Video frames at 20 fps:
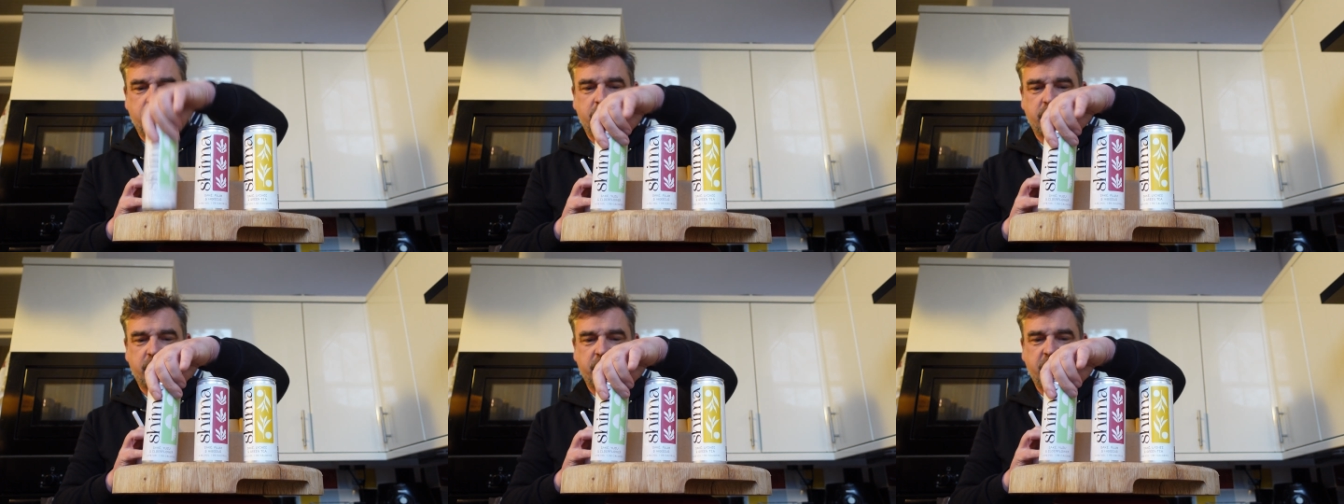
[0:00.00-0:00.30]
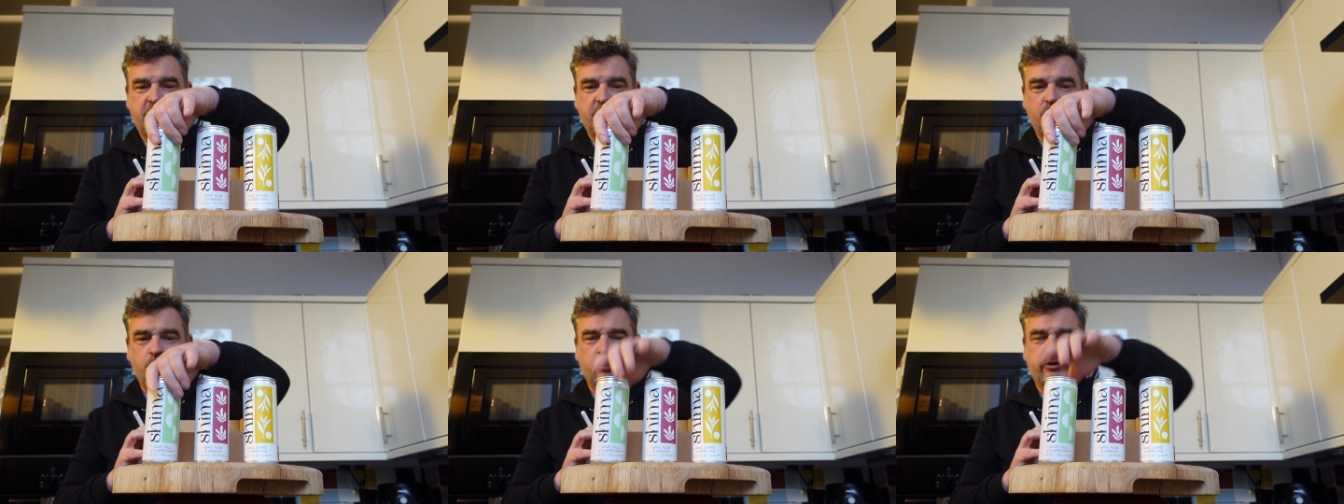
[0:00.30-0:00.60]

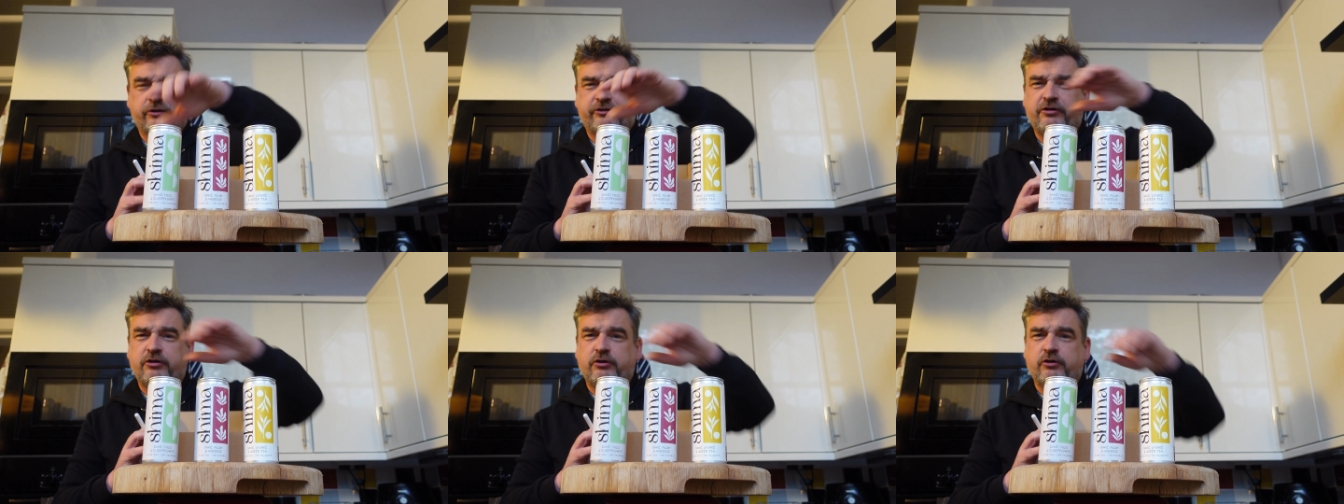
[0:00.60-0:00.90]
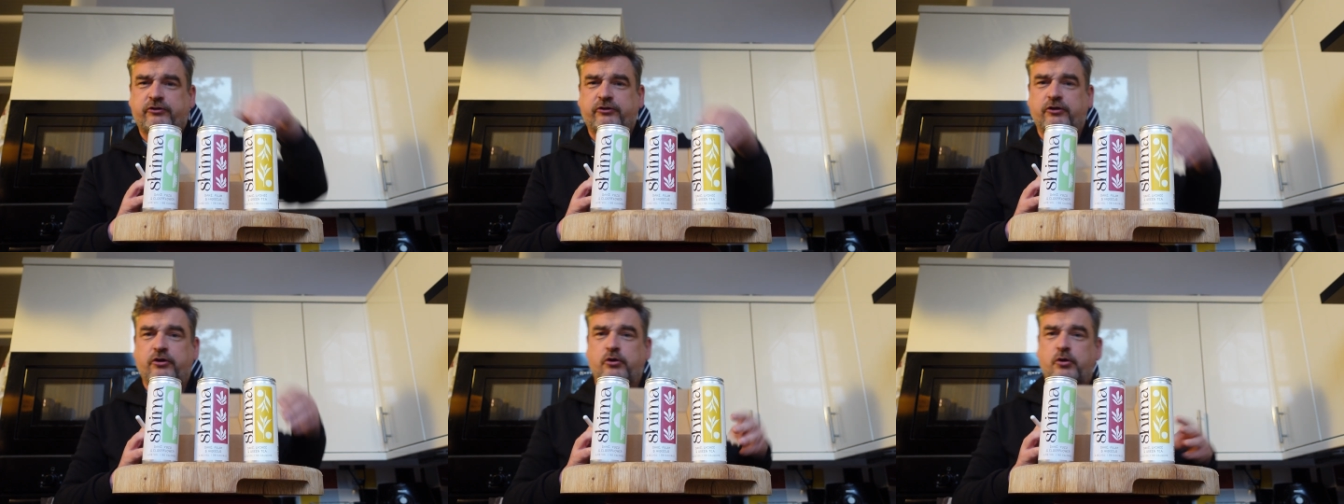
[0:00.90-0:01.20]
Now, what's
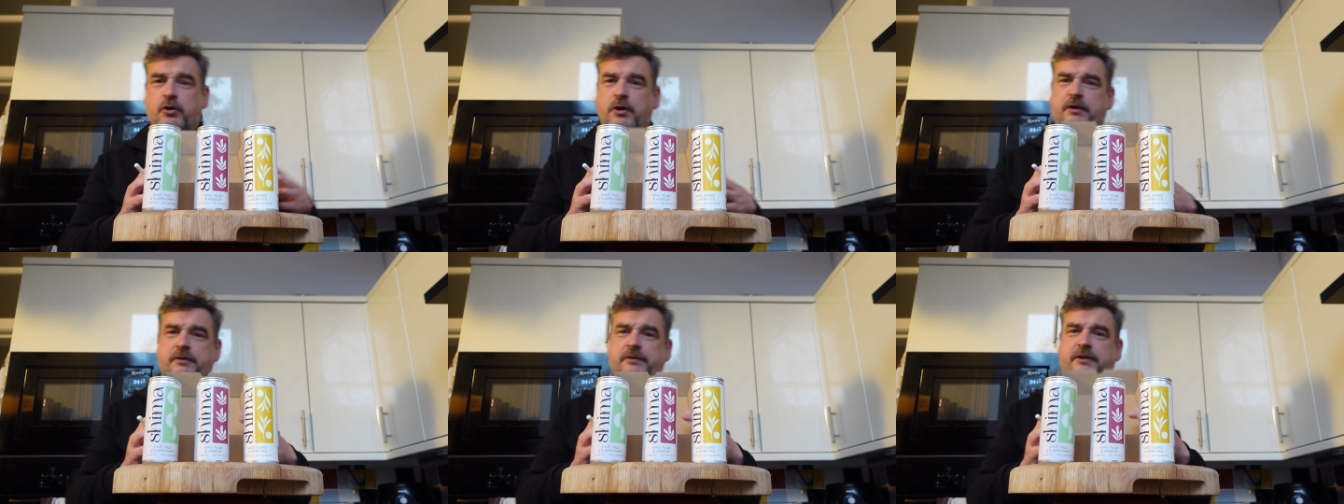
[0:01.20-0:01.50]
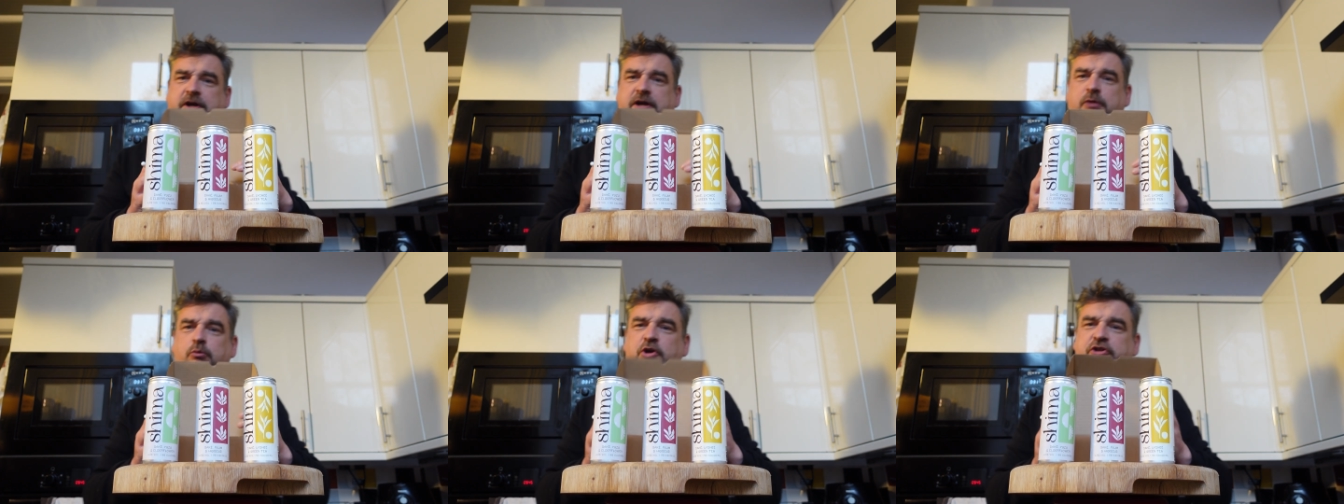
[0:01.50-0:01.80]
yuzu?
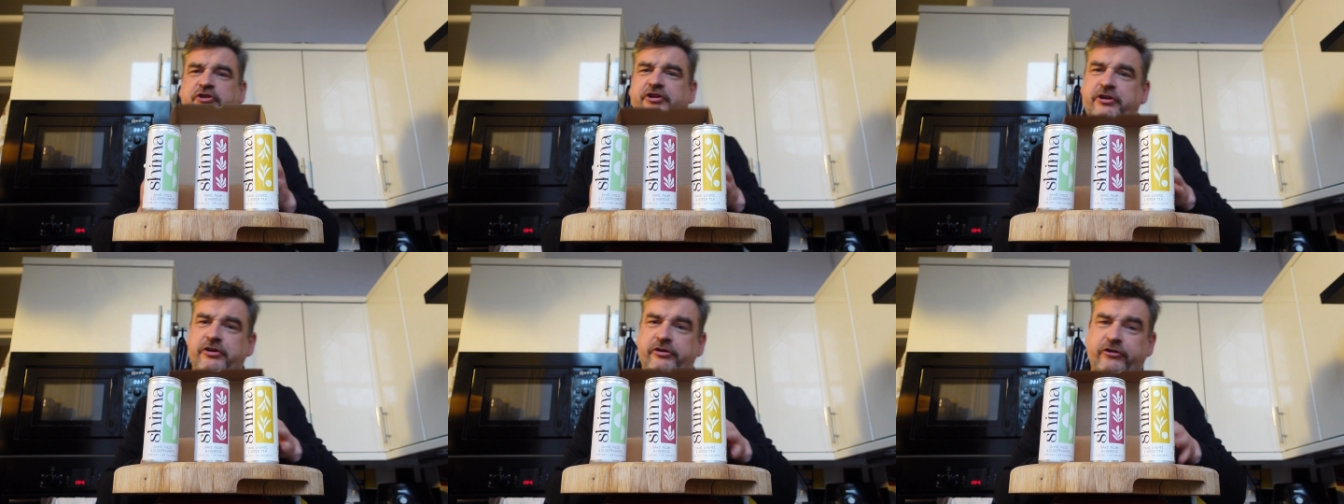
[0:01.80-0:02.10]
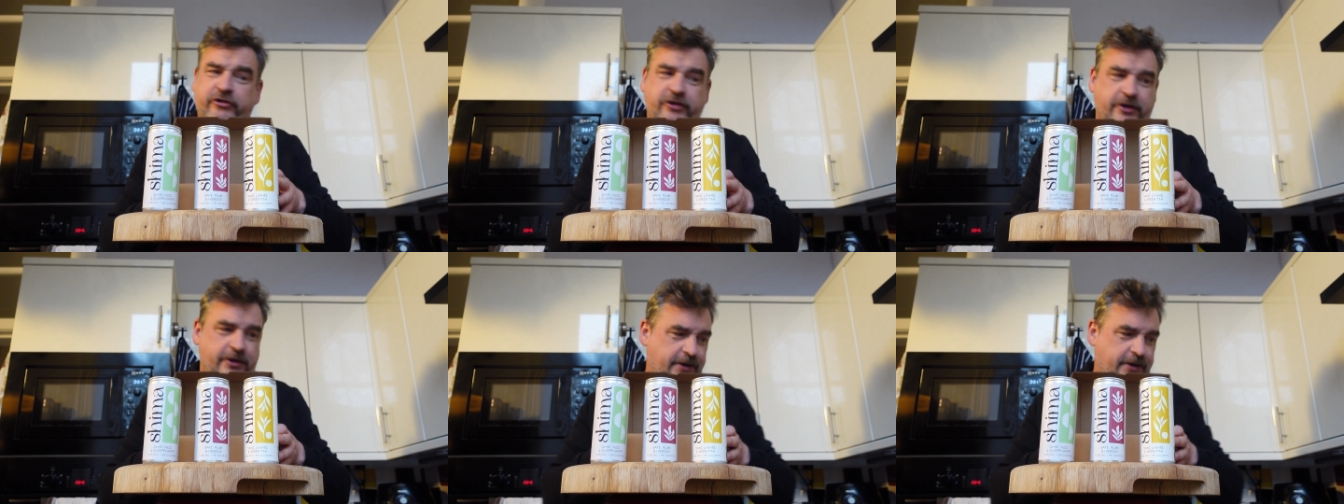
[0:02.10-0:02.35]
I wondered.